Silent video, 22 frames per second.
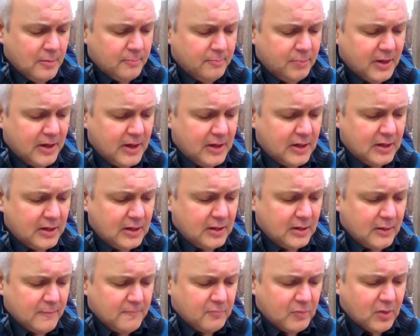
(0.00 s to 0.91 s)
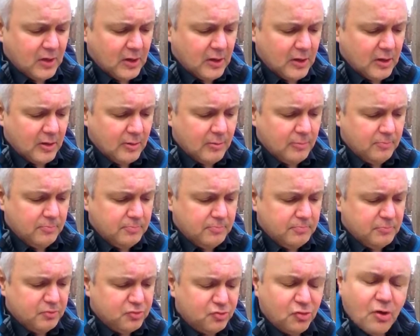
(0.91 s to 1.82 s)
by a
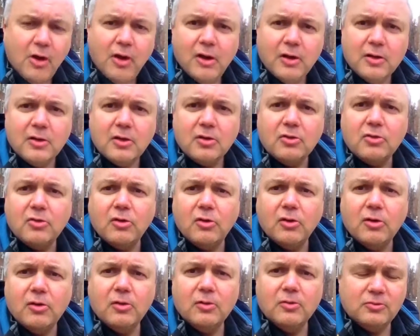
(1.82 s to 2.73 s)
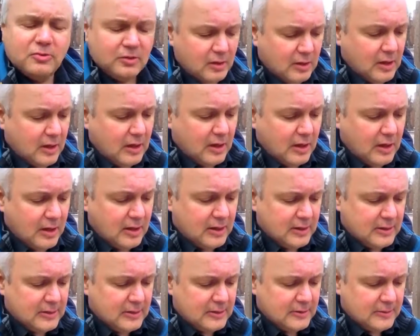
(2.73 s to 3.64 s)
song called
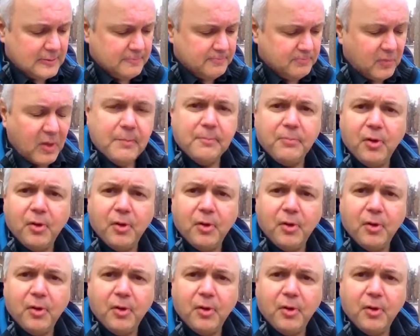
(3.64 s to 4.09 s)
um,